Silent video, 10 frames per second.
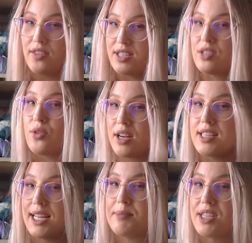is already the
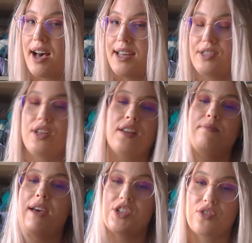same size and you can
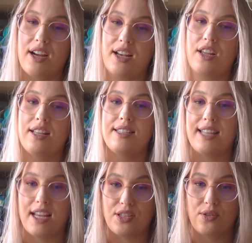measure it and you can
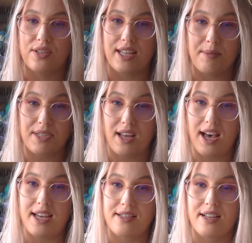see it's all the same
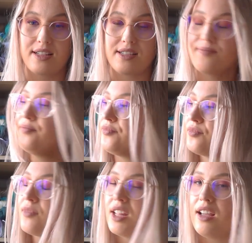size. And it's,
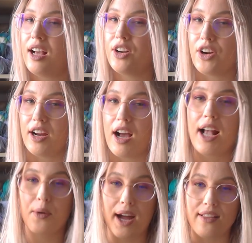I don't know, I
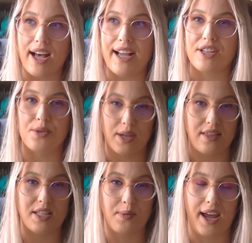quite like doing it
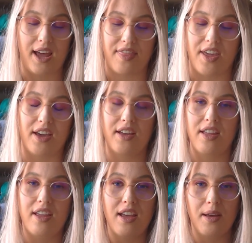this way, I think.
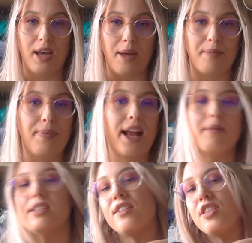I'm patting
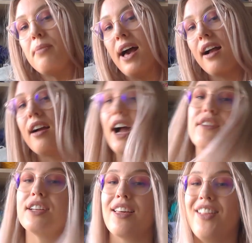myself on the back. I
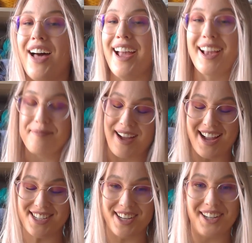really like my
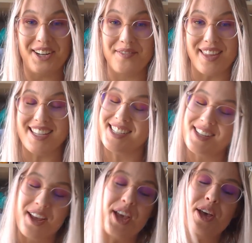idea of this.
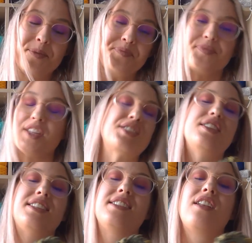So
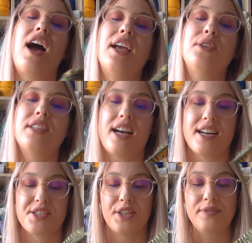this is an I-cord
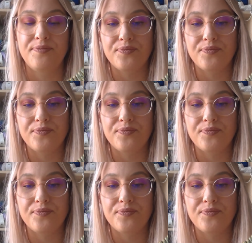cast on.